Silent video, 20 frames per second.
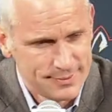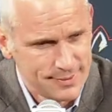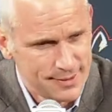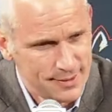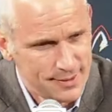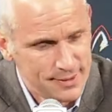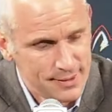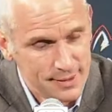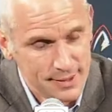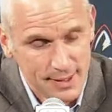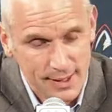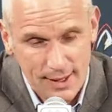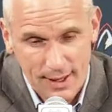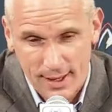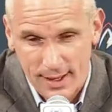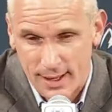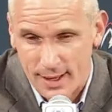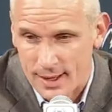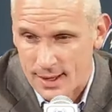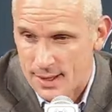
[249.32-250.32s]

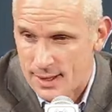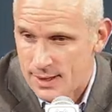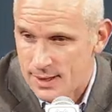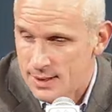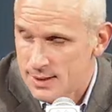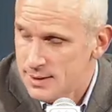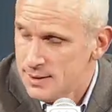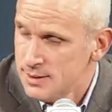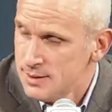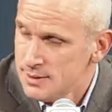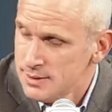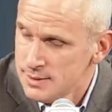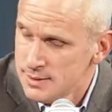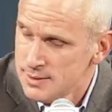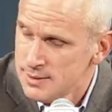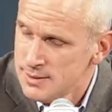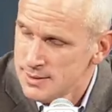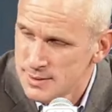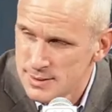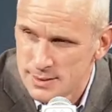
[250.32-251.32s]

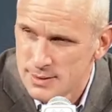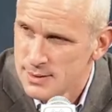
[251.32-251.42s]
No one is speaking in this clip.